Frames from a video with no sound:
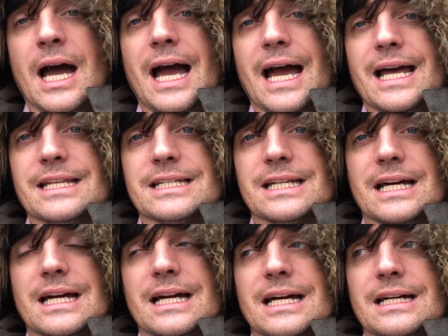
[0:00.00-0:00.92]
And
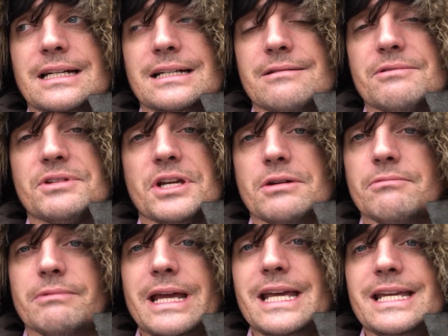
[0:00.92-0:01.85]
uh, so
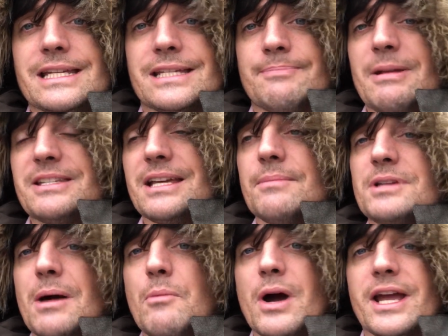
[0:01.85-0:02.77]
he spent some
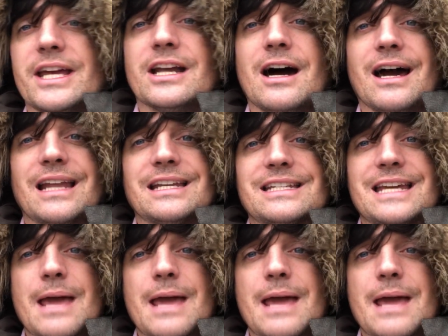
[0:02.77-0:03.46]
time working in Ireland,